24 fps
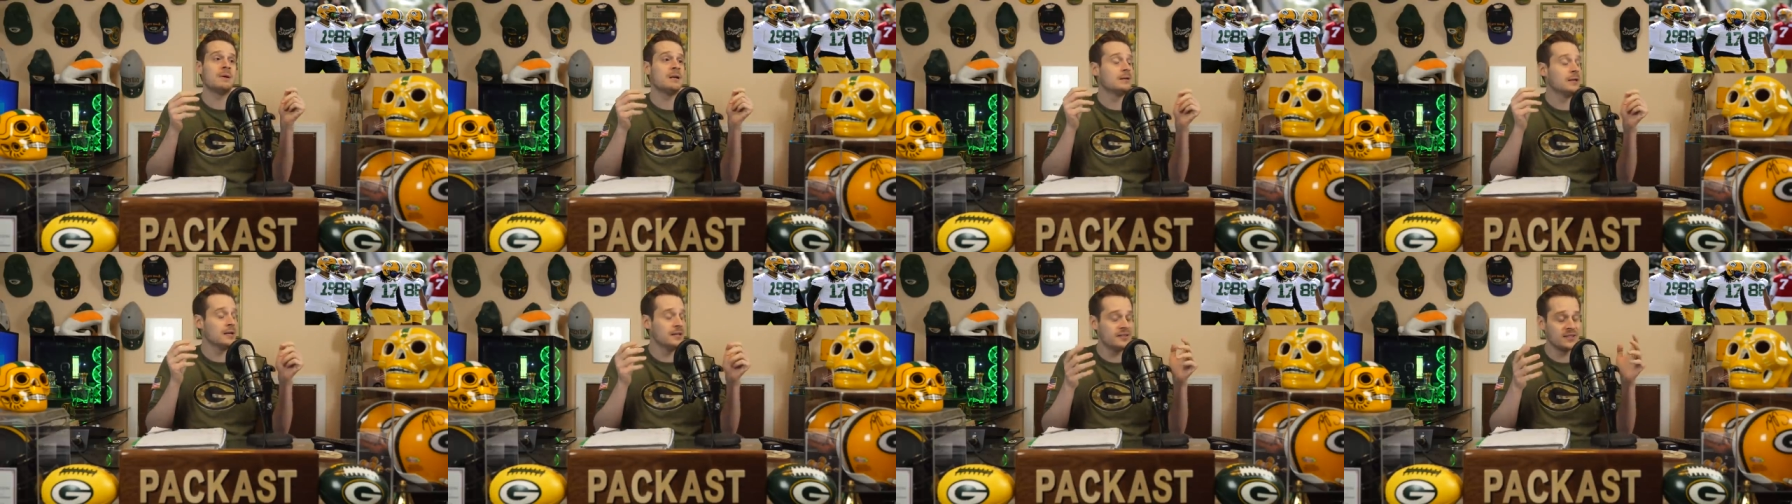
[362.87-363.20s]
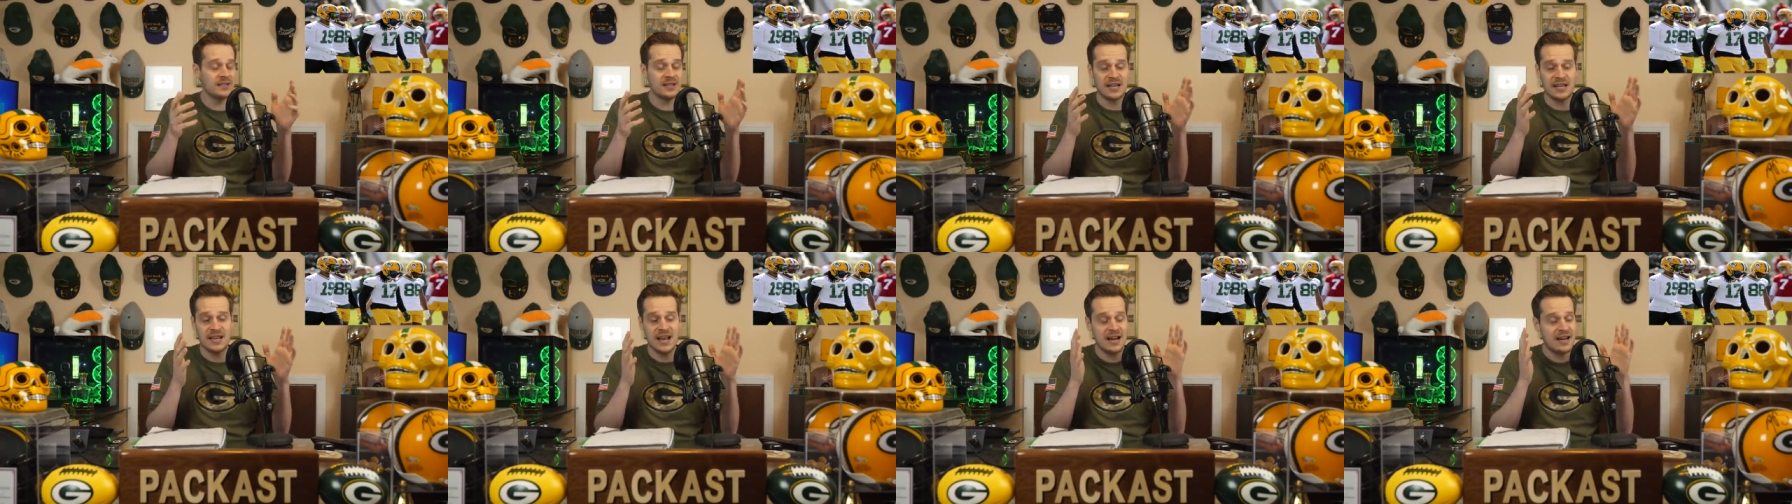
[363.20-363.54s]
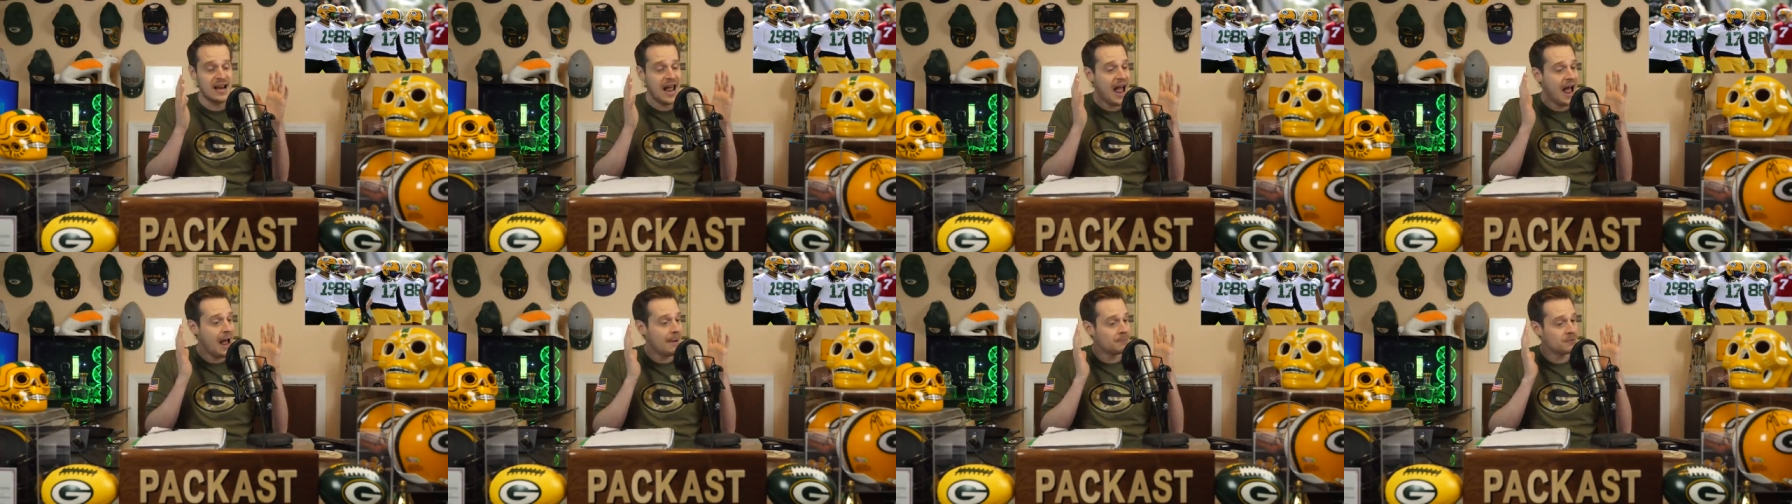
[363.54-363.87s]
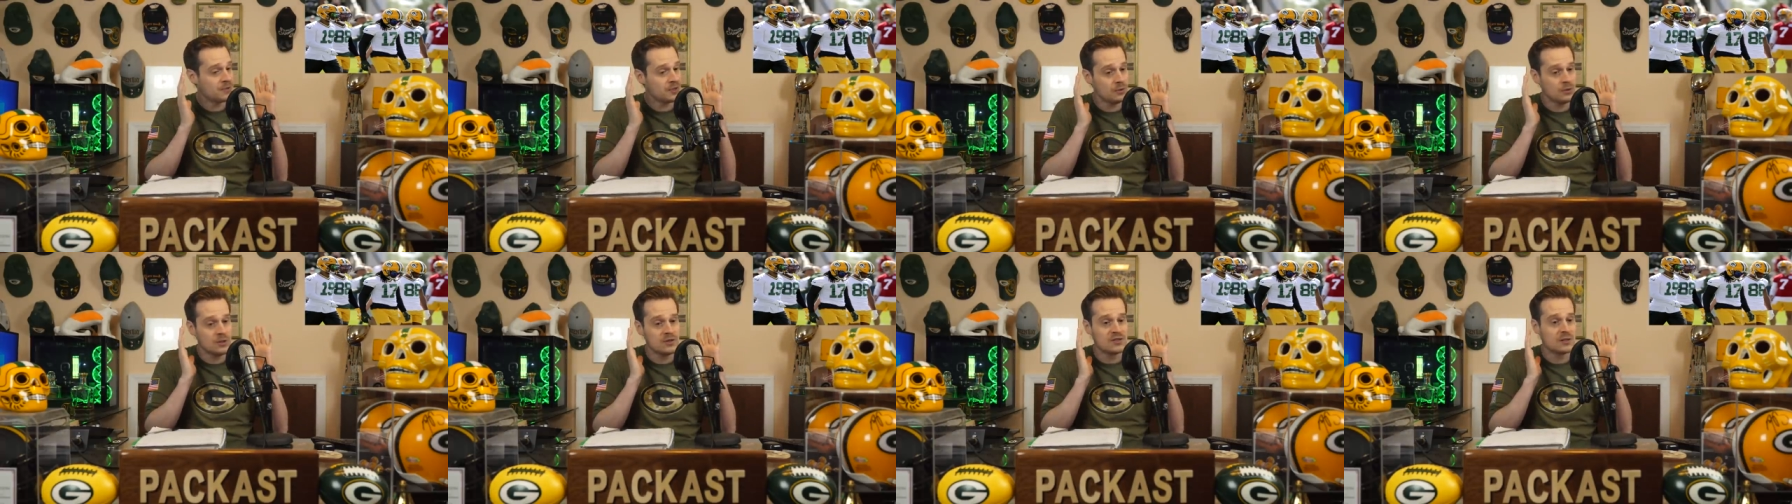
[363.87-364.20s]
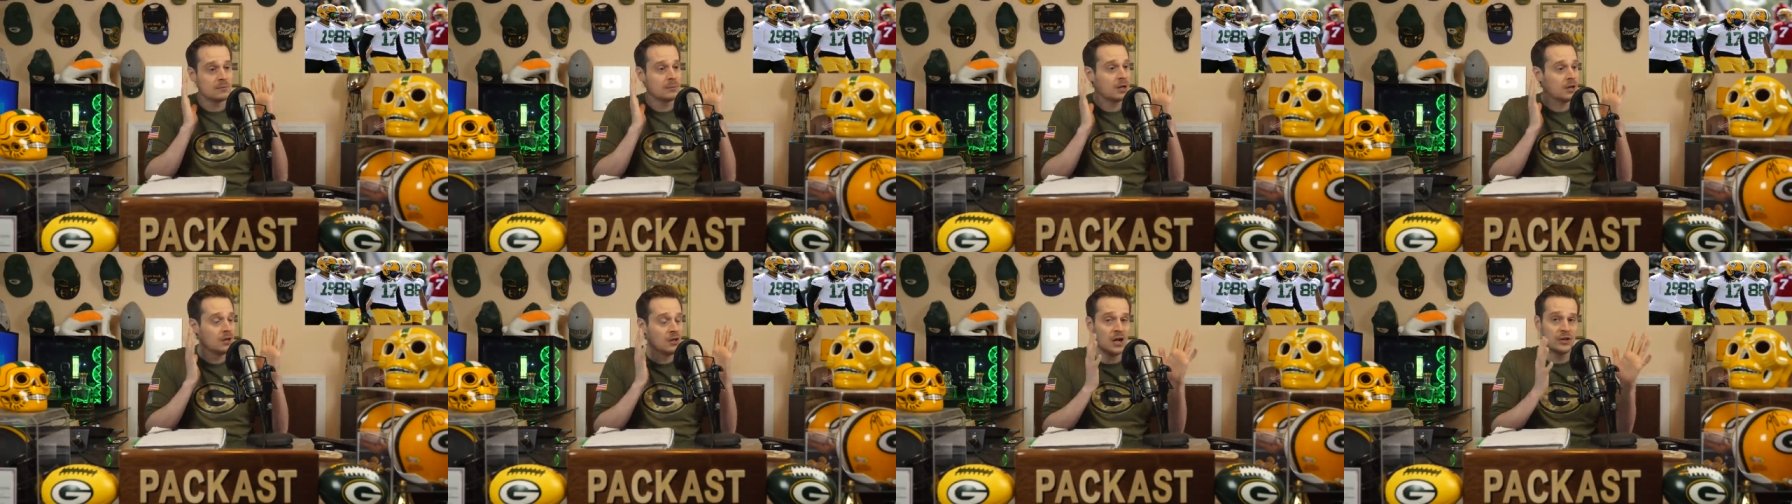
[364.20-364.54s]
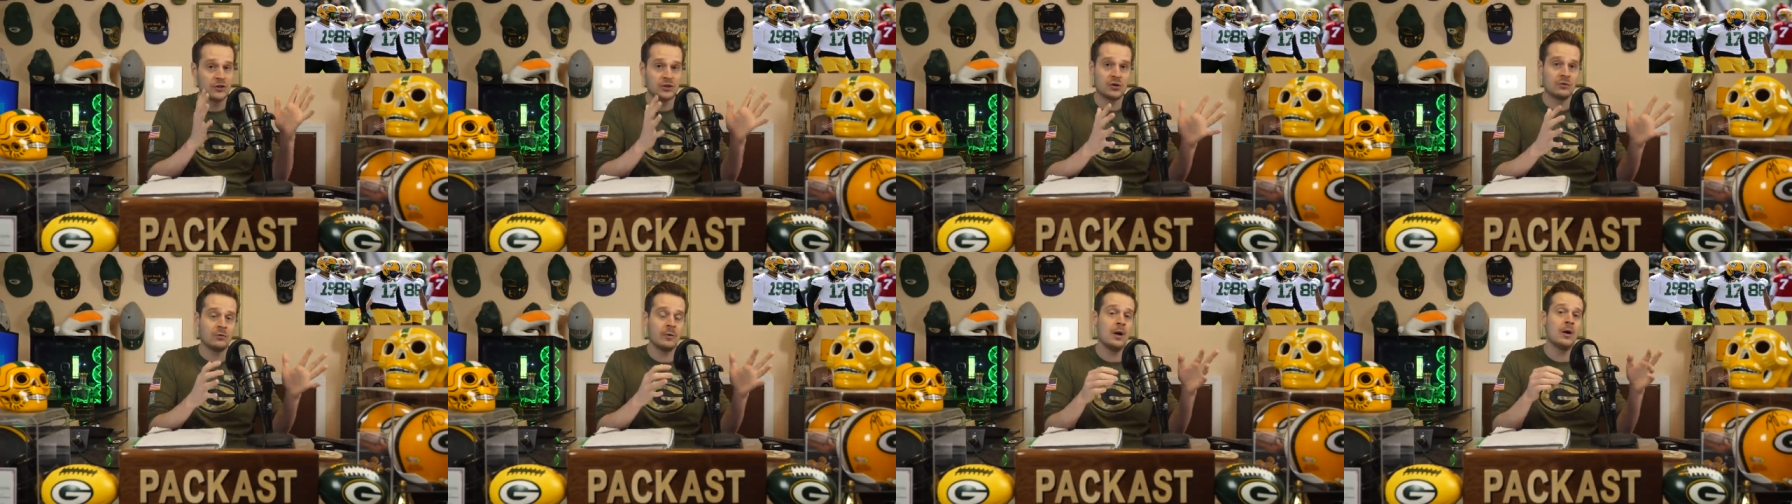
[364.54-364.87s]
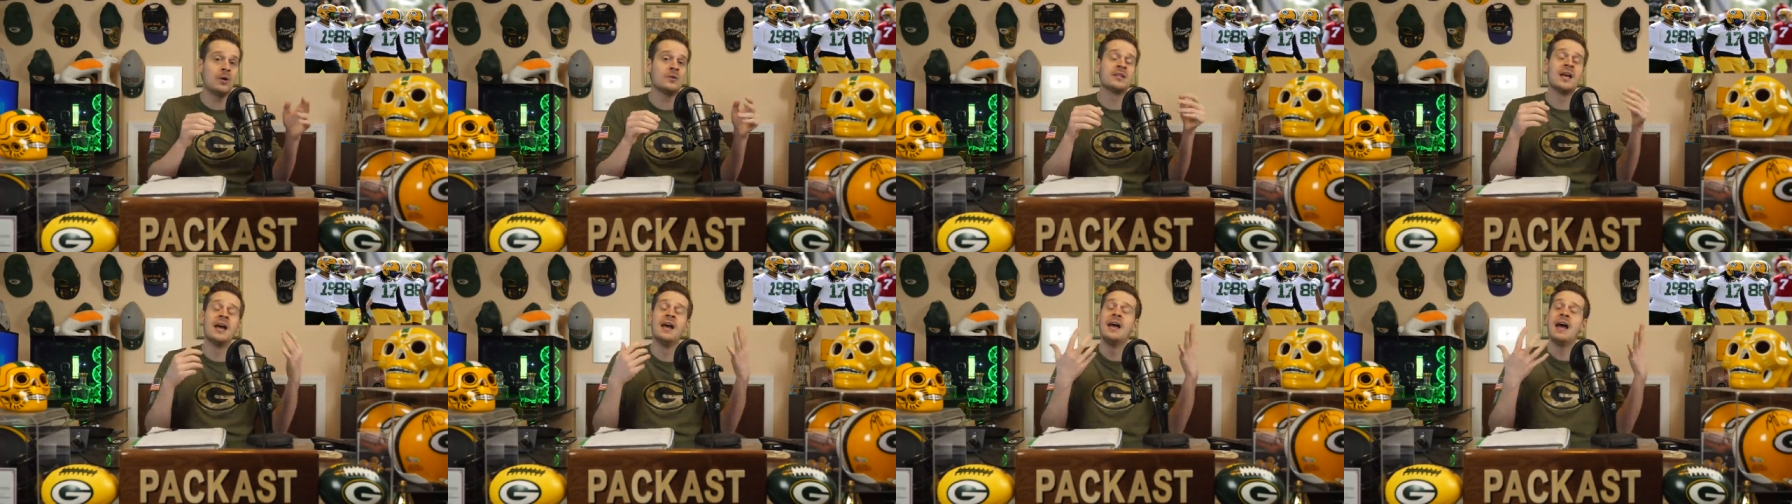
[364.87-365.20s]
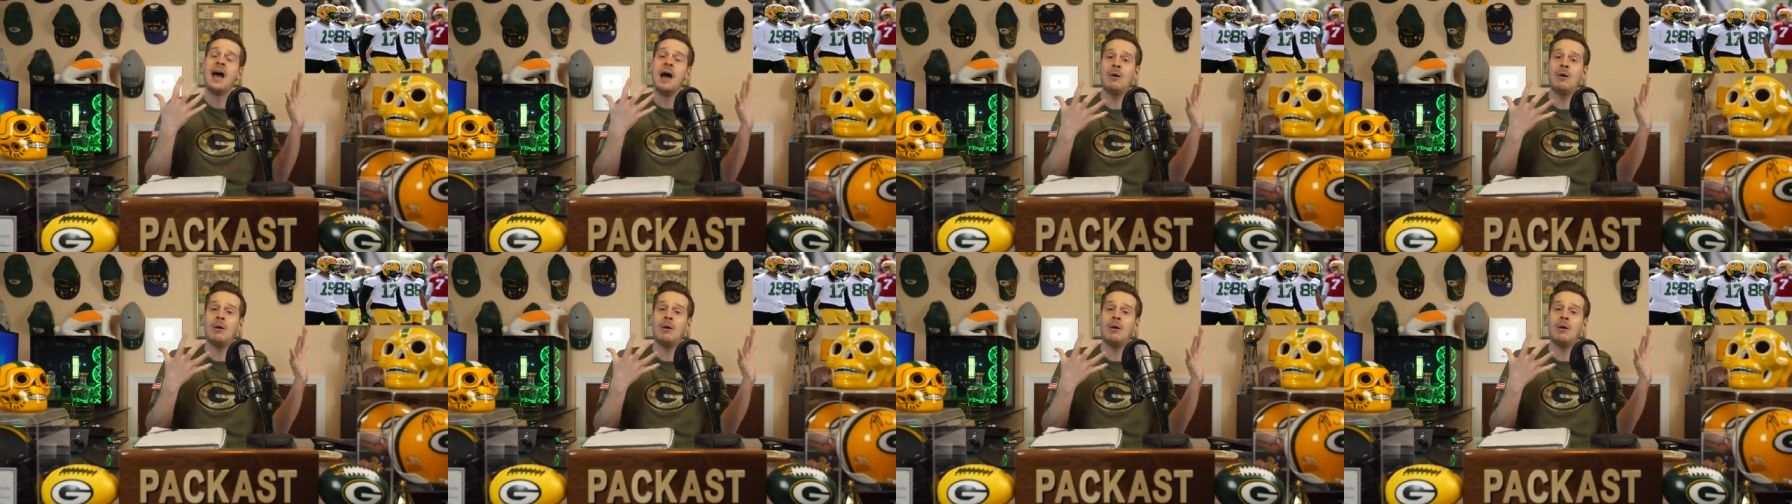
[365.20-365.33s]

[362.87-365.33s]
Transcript: And listen, he had absolutely some clutch throws.